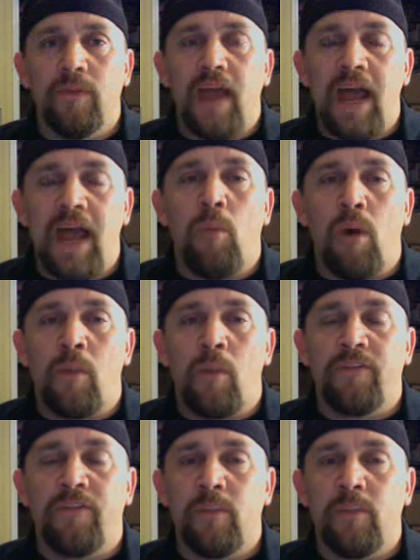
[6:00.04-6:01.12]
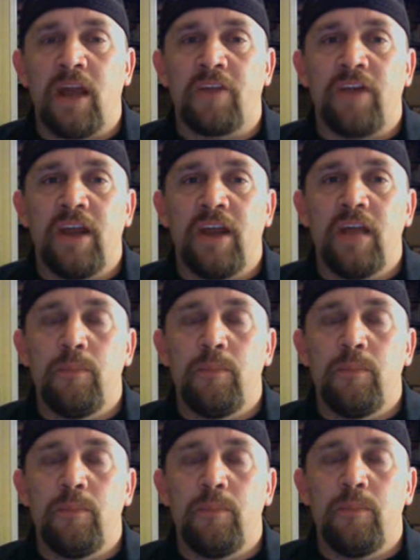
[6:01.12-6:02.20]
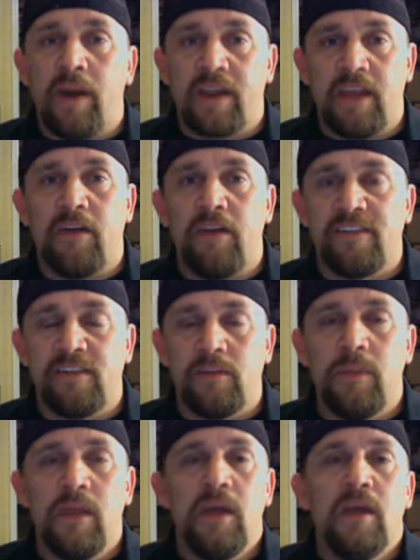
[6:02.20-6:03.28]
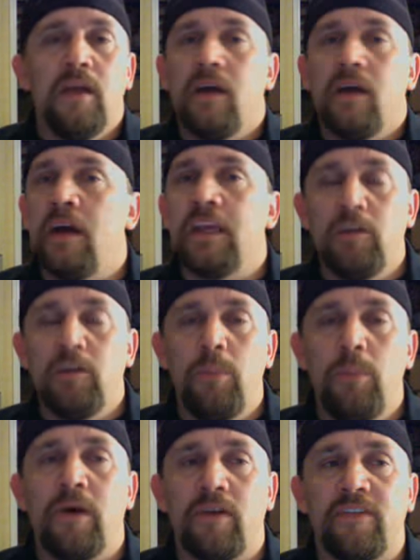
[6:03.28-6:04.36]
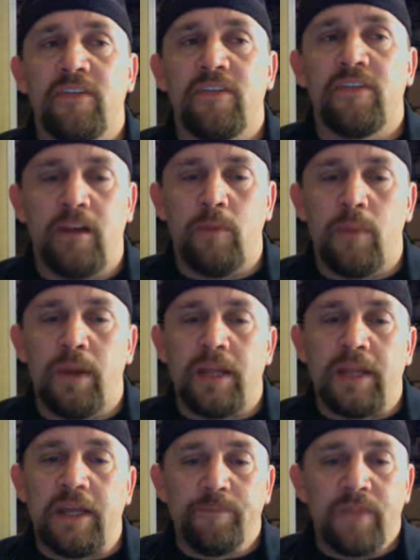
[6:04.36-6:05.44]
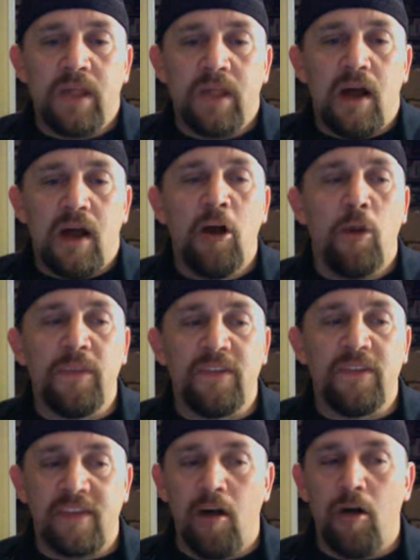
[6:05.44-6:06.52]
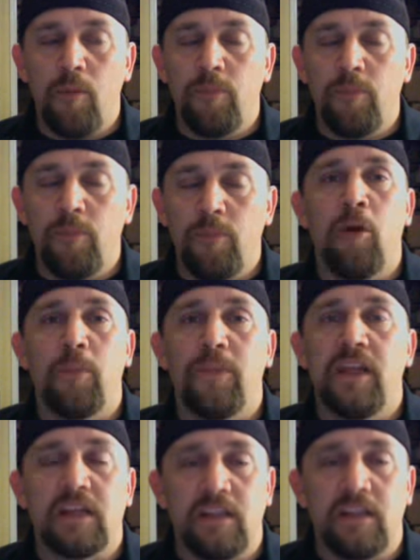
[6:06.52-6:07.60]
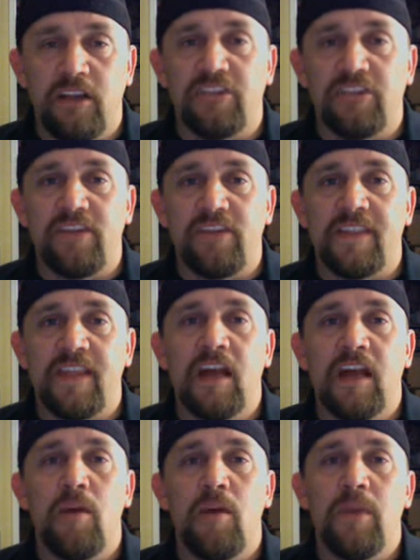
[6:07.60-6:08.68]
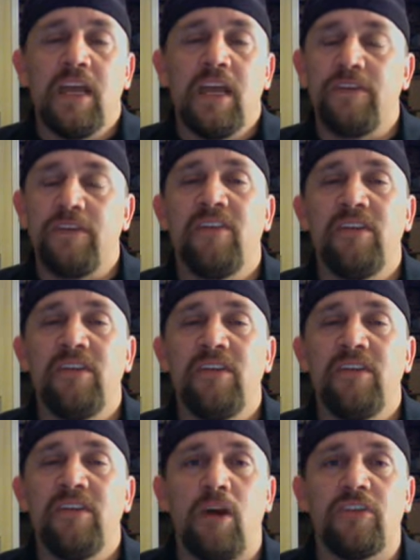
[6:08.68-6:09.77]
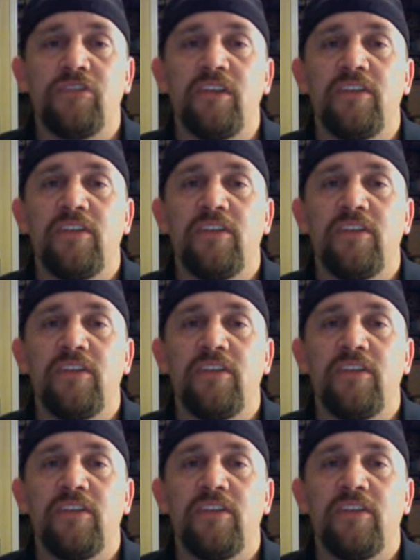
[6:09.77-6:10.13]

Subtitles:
at Walmart for the Black Friday, but Walmart carries them. You will be able to save a ton of money. I hope this helps. I hope that it clears everything up. If you have any more questions,